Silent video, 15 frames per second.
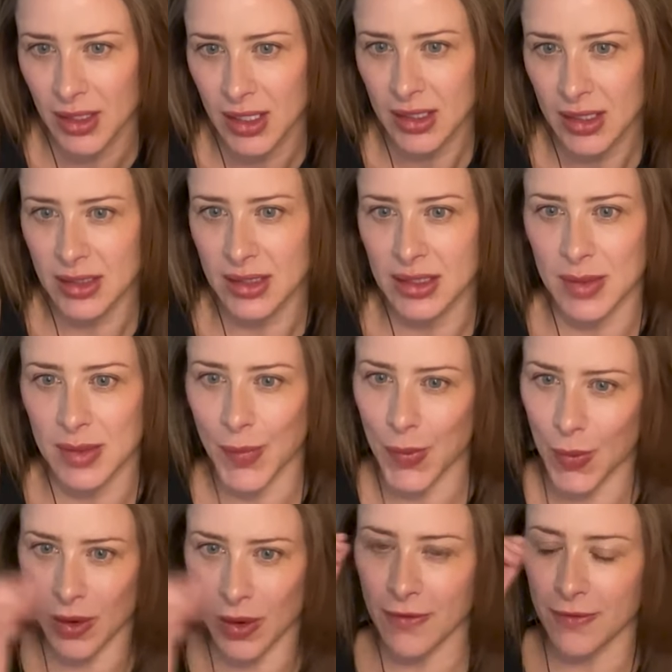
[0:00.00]
to
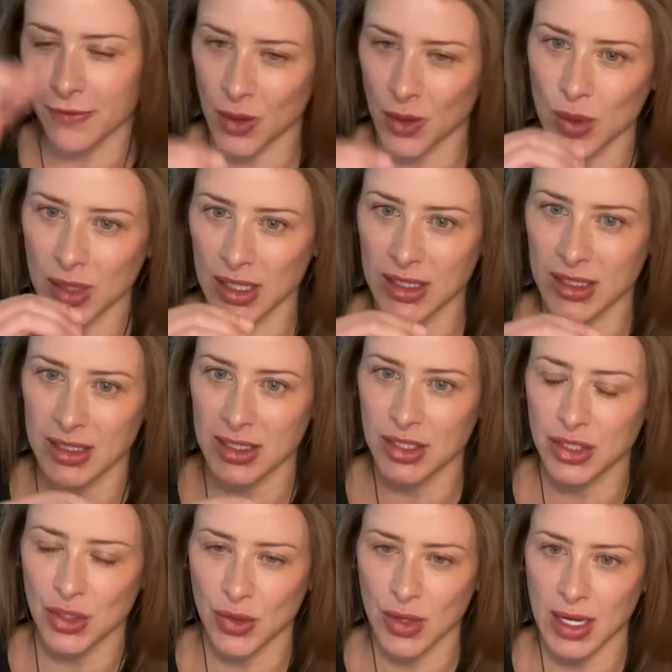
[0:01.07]
support focus
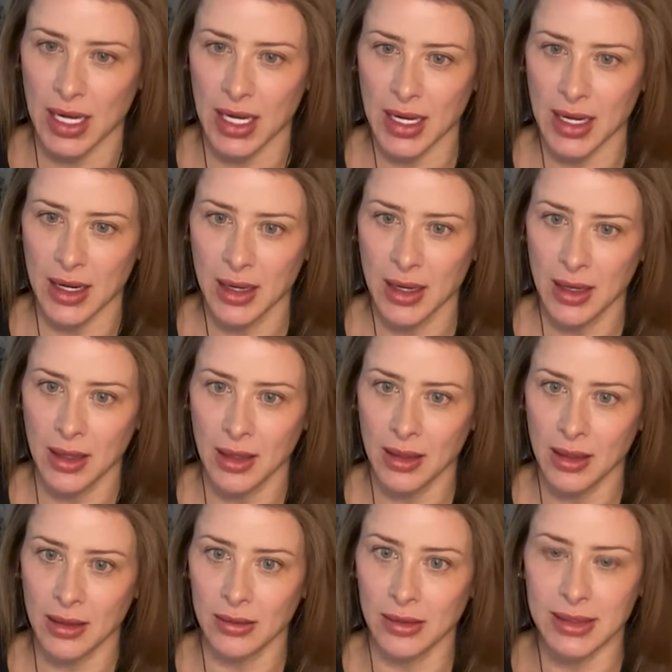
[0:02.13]
during,
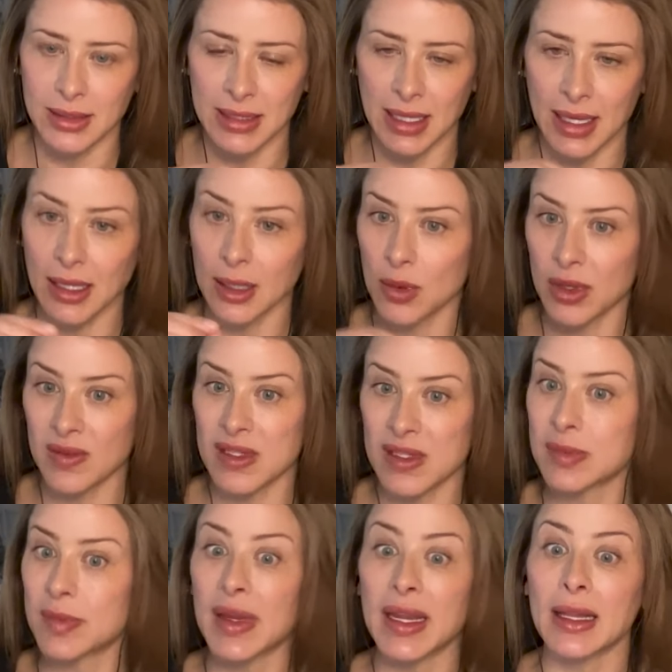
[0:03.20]
let's say, like one of
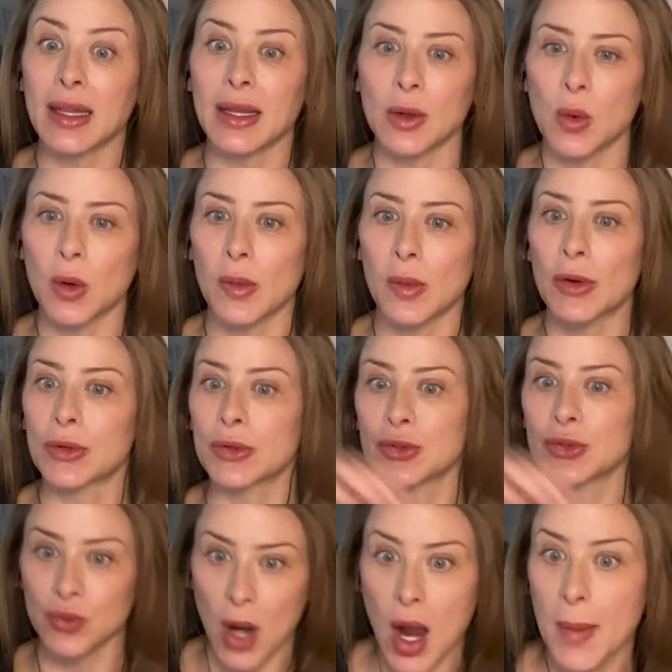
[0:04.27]
these big like hormonal
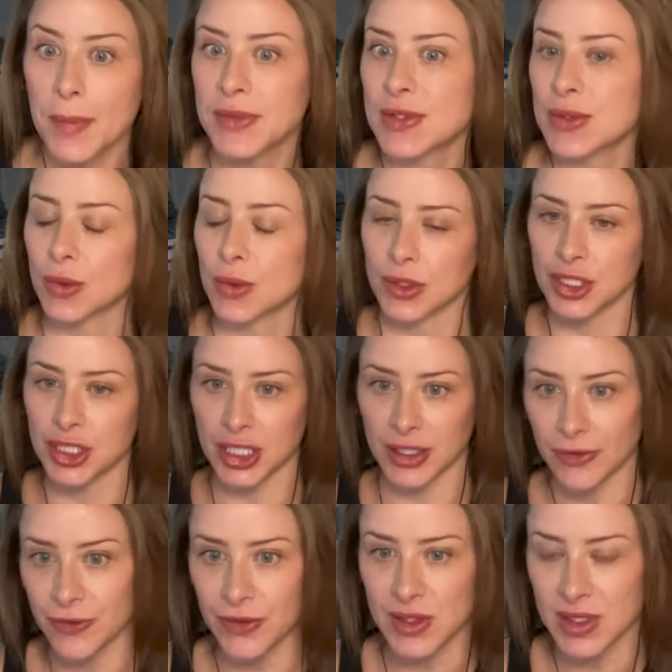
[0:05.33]
drops or
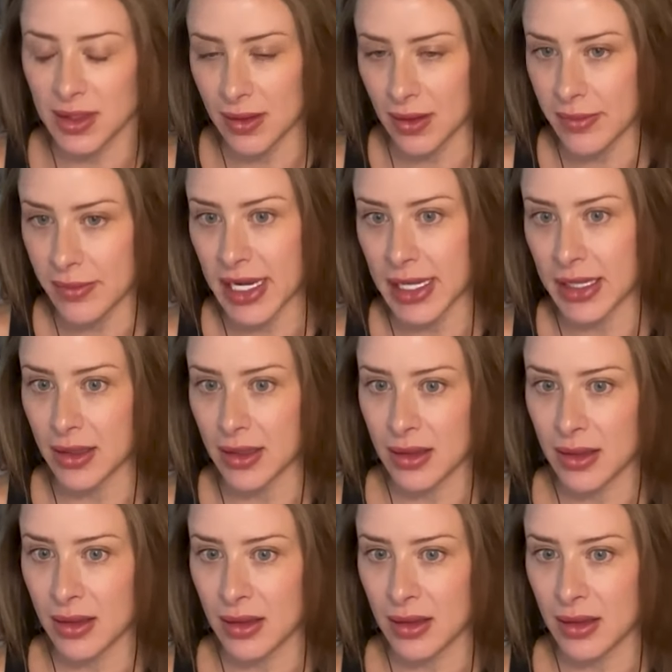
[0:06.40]
shifts in the month?